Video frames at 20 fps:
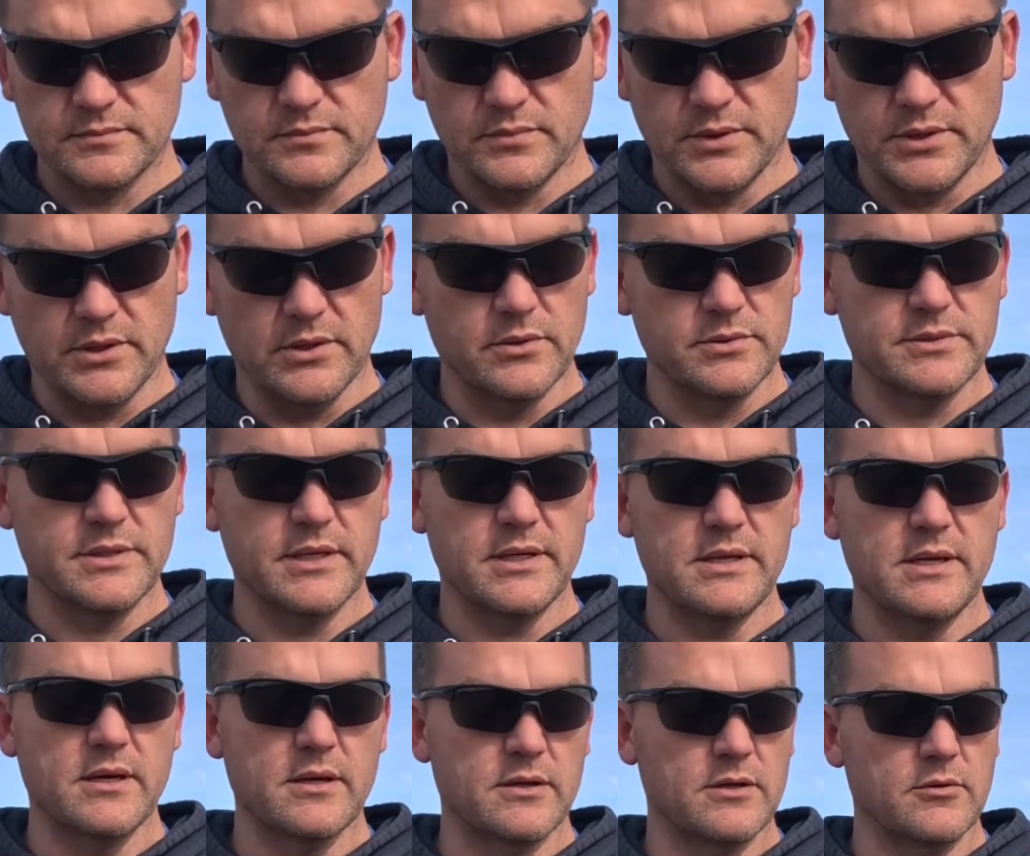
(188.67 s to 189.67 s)
when those
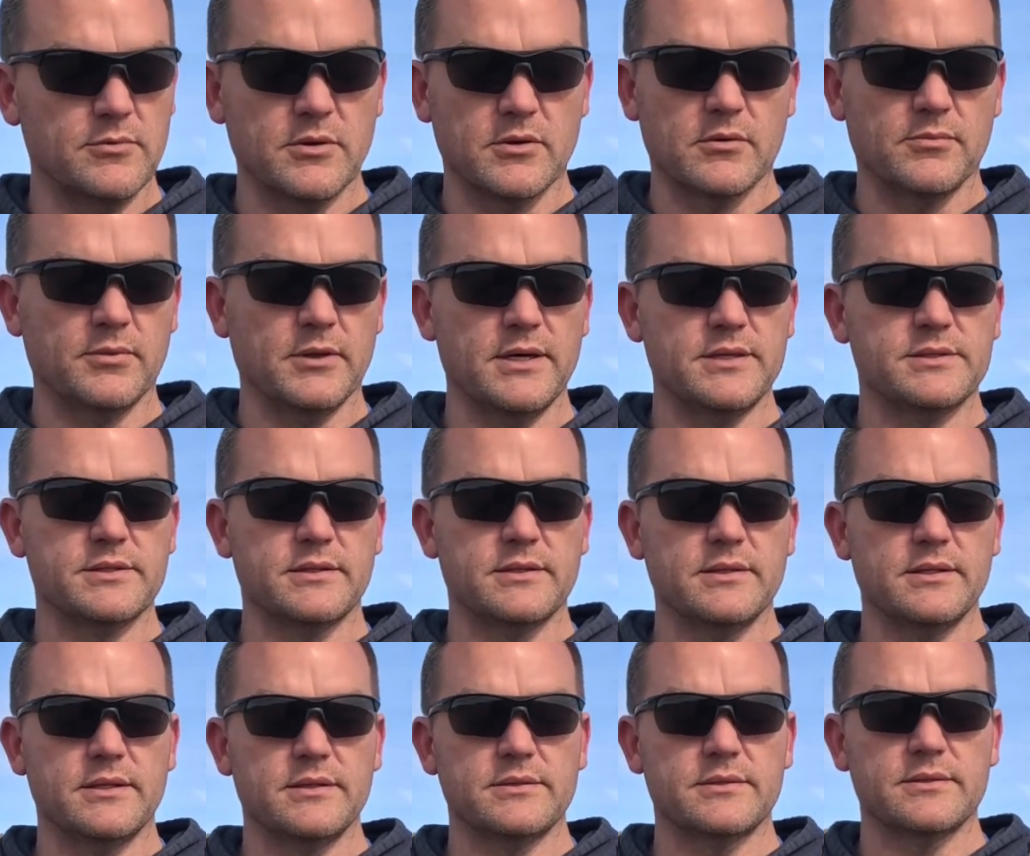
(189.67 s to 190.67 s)
get here, they'll be replacing
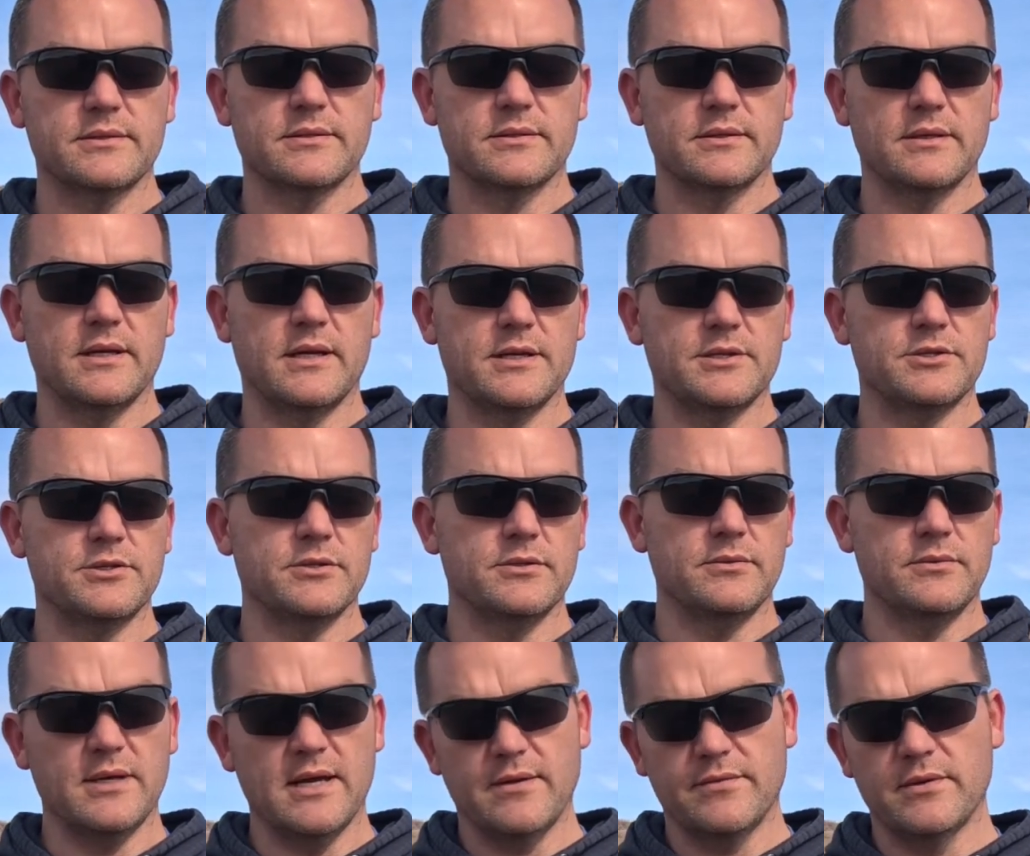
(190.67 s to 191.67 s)
this, and I
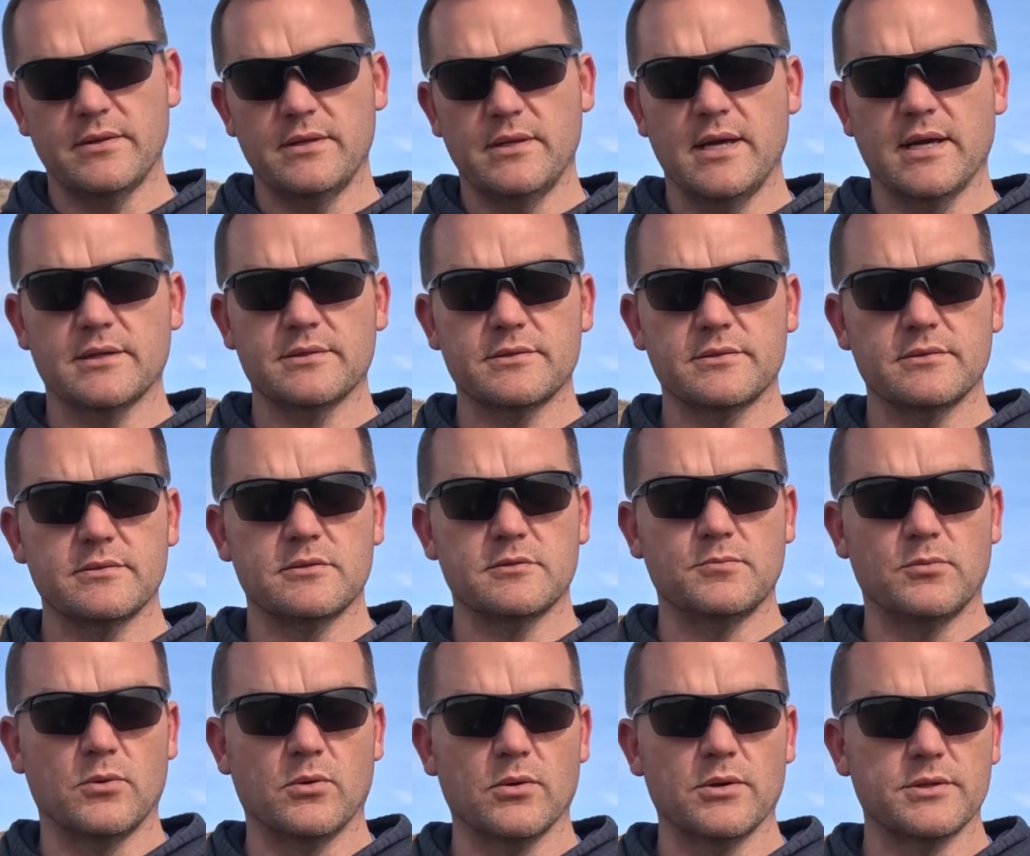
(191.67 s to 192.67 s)
should have the next
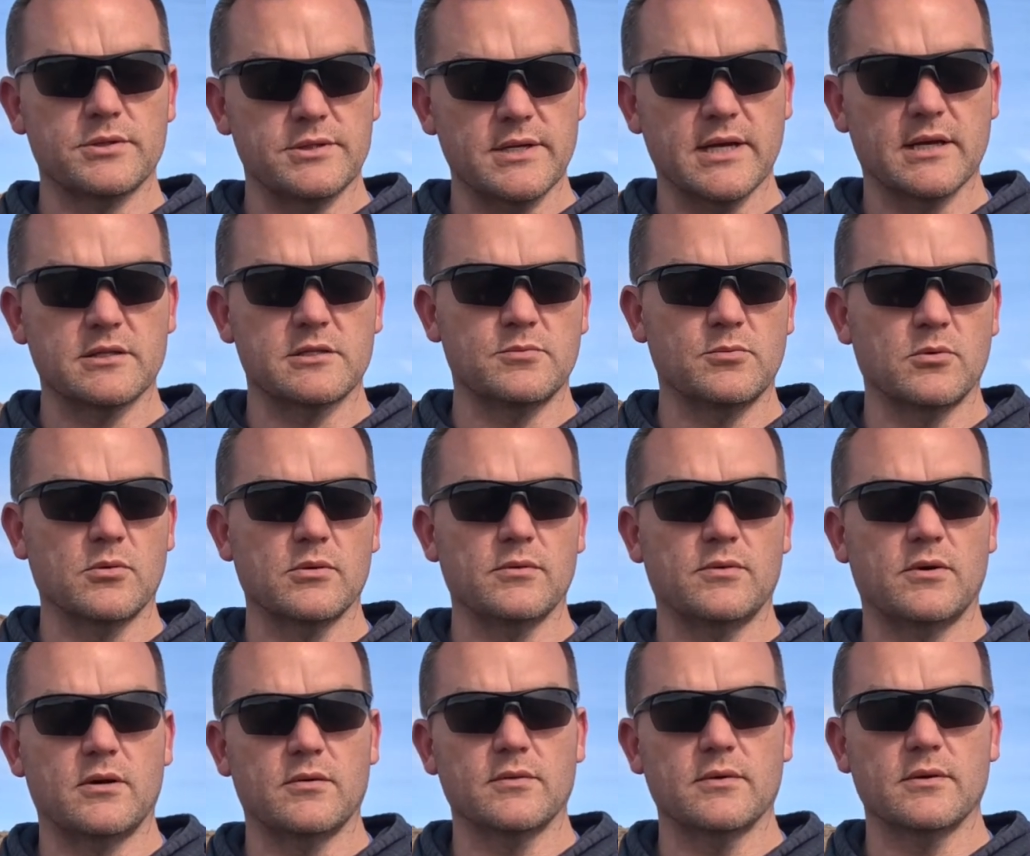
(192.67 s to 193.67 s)
Spohr, the second Spohr
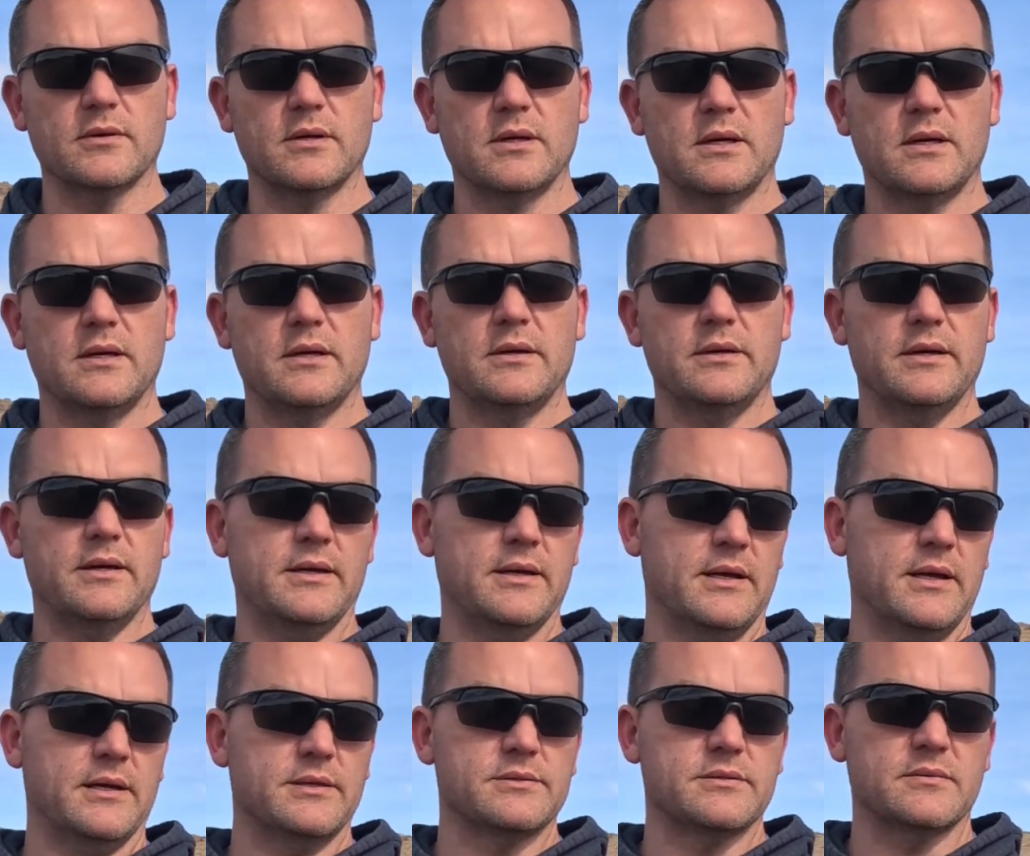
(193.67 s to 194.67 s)
revolver in
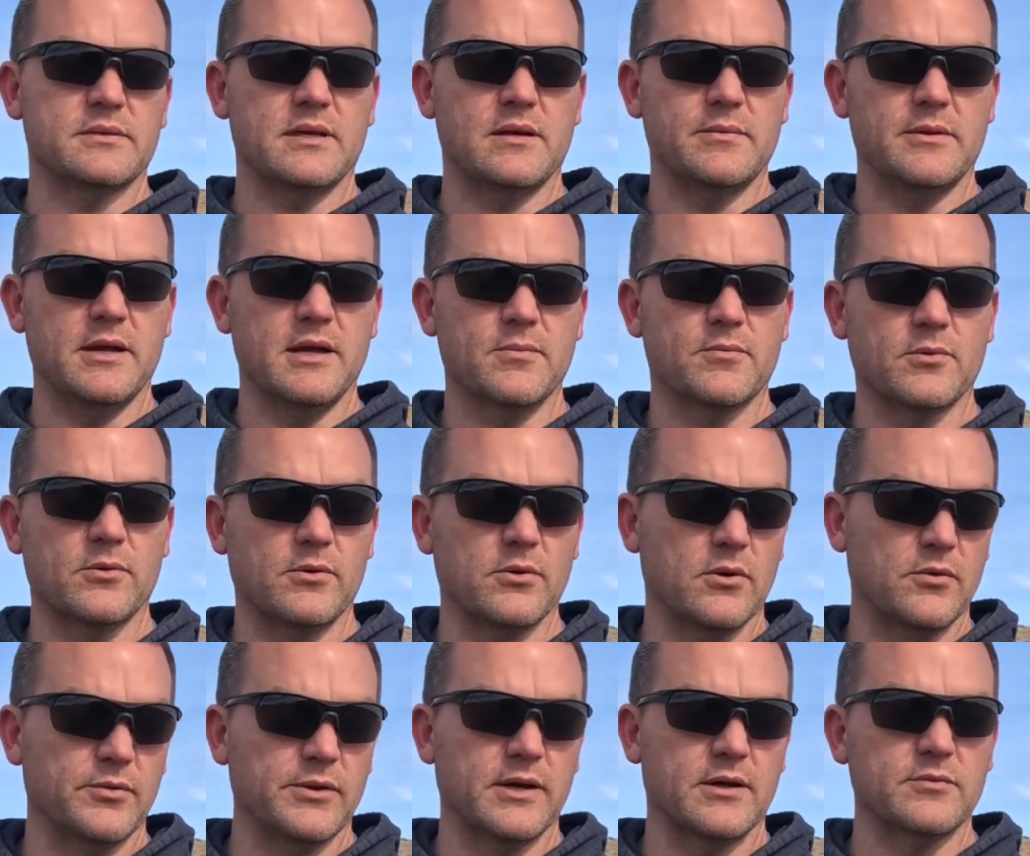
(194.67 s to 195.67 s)
hand sometime in April, and
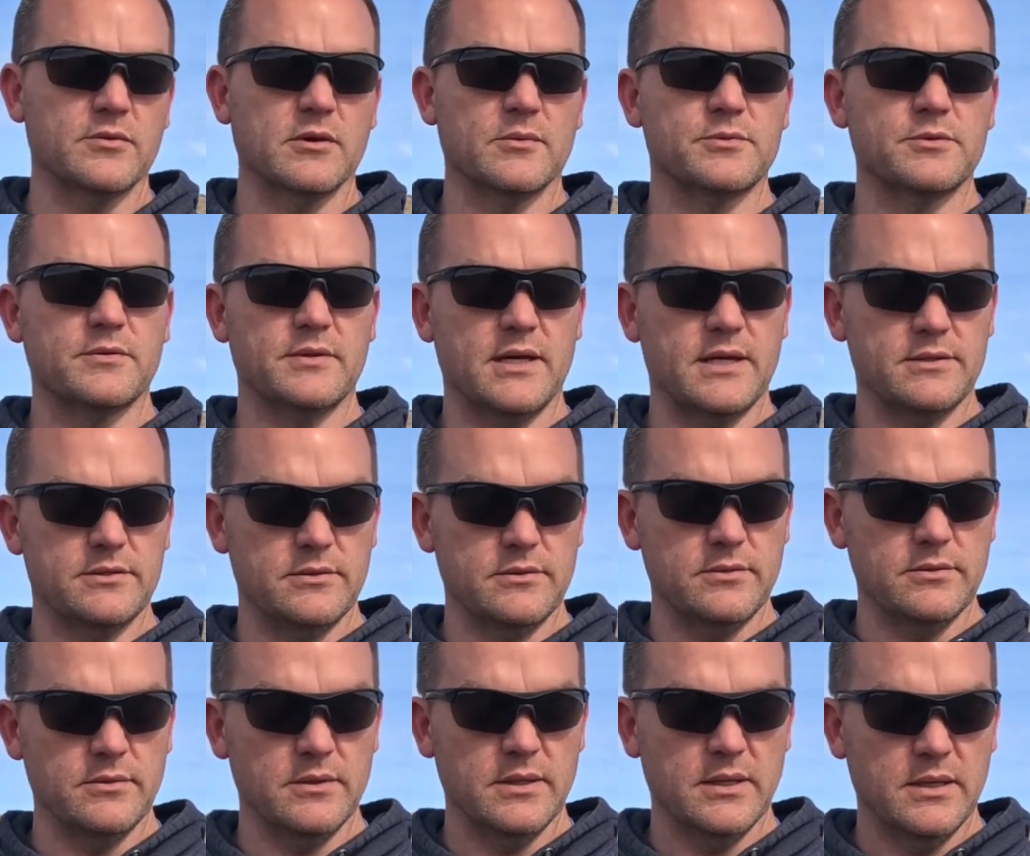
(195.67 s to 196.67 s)
hopefully I'll have grips for that
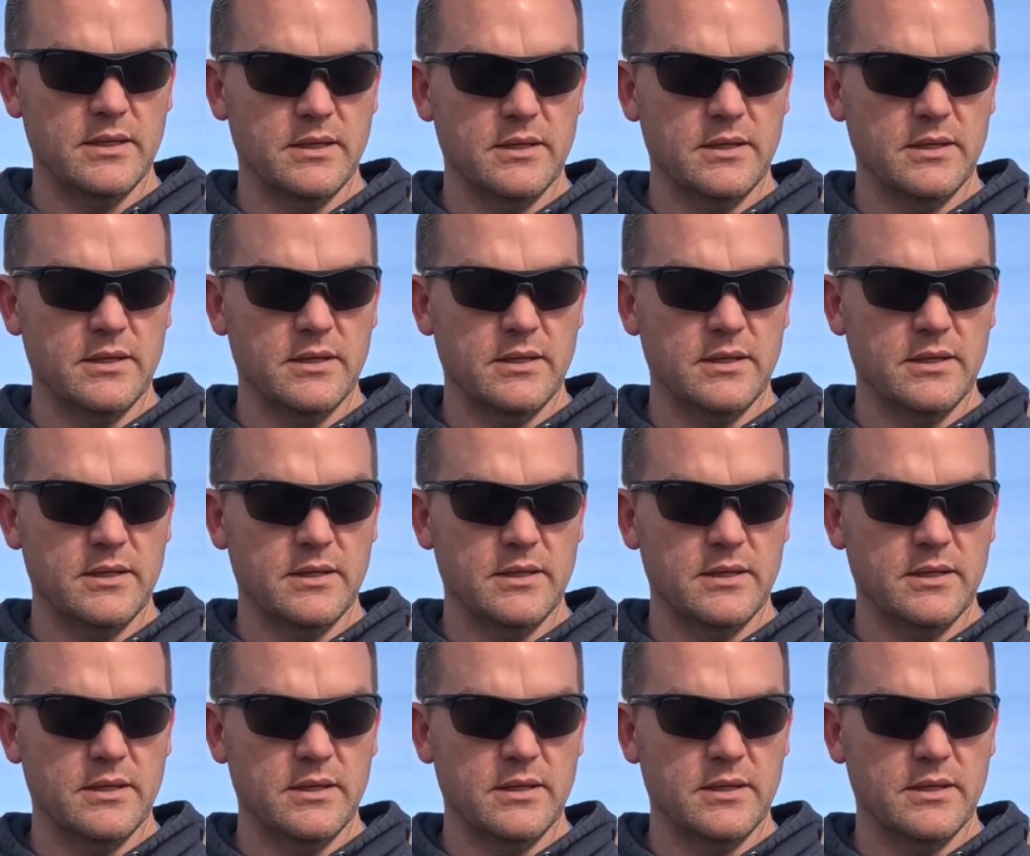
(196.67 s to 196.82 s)
too.